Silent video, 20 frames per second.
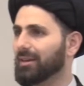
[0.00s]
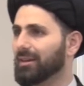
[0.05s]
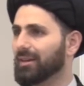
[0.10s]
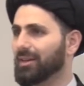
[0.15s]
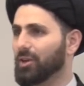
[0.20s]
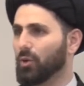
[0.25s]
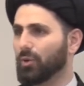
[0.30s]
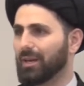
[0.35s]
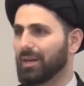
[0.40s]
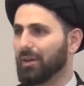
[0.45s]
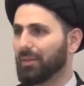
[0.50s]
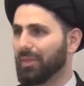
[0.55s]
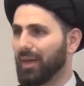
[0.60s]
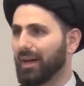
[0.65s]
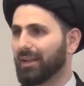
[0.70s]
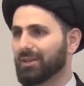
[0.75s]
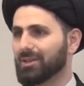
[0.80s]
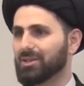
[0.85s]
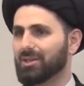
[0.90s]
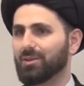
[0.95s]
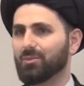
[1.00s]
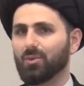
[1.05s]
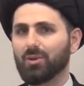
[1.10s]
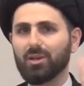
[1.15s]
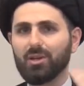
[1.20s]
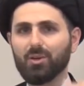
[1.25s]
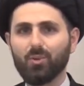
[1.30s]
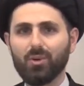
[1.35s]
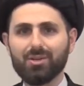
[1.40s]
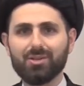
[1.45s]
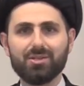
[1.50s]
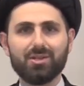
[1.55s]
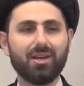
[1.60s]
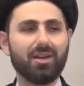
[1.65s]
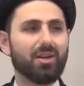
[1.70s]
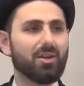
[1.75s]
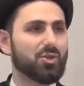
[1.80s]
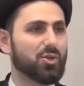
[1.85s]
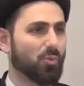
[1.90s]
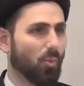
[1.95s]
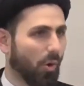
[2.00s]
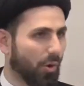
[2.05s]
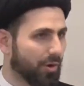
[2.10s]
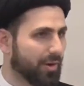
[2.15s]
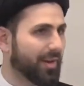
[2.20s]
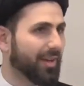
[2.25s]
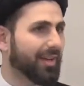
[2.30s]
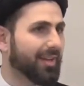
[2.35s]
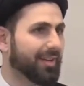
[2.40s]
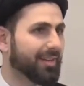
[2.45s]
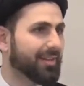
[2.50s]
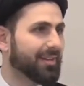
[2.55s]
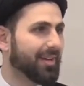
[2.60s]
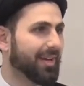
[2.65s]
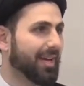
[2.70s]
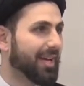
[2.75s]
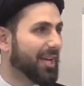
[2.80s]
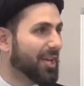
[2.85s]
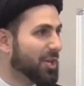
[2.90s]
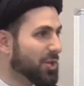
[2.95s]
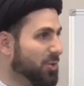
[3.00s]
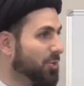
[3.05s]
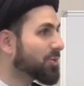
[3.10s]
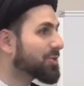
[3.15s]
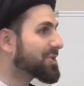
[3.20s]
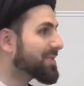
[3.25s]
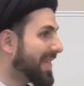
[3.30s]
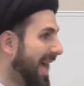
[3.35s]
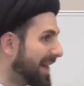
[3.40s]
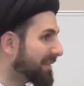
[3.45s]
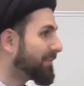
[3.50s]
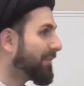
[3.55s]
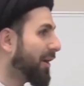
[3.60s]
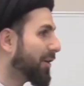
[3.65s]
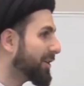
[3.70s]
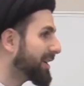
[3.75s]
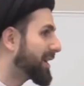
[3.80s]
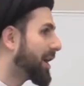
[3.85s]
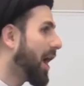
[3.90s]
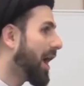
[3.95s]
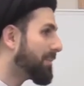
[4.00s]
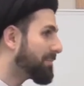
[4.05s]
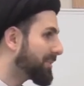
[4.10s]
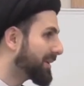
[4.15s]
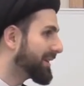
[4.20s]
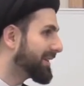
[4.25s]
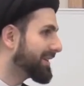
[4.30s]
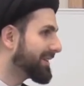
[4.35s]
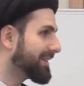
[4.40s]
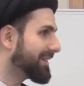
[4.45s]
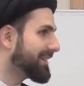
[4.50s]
You know, Keith Ellison, when he was sworn in, he used that very copy.